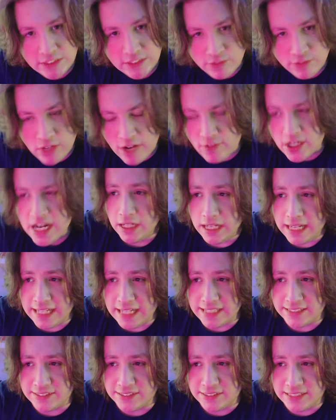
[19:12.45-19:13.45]
forever.
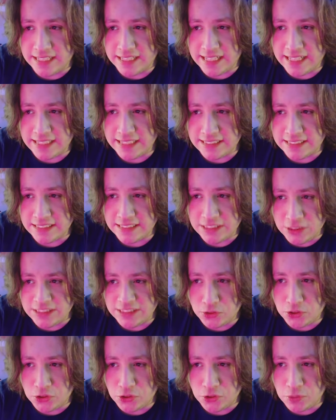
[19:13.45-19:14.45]
It's that
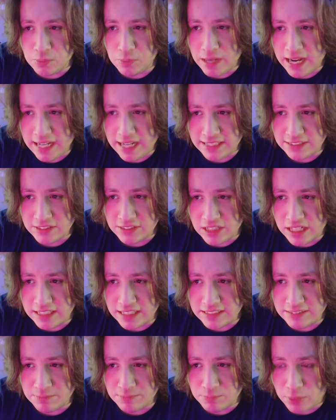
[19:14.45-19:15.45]
YouTube has not
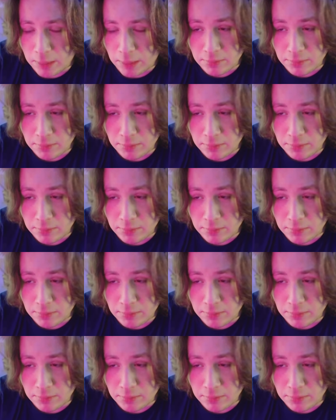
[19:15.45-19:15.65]
probably